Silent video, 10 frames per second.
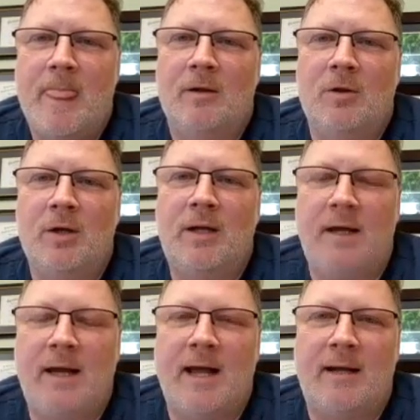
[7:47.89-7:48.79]

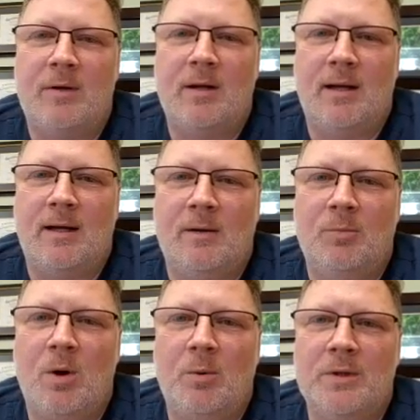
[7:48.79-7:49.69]
looking at
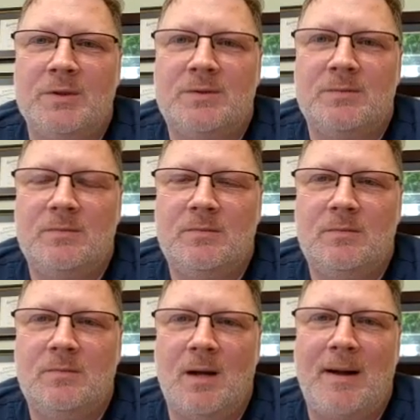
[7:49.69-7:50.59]
what was
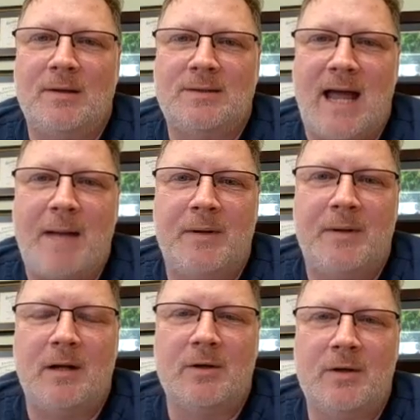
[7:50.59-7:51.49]
about to
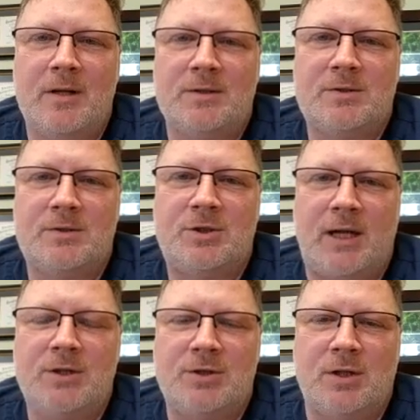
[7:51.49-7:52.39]
happen under this
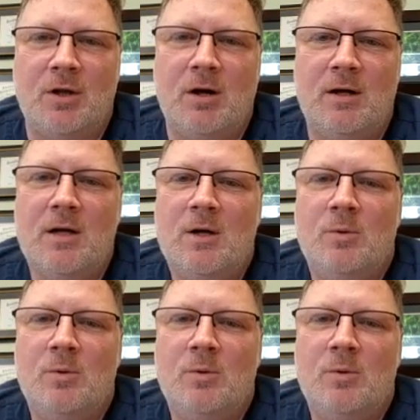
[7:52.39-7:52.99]
change in law,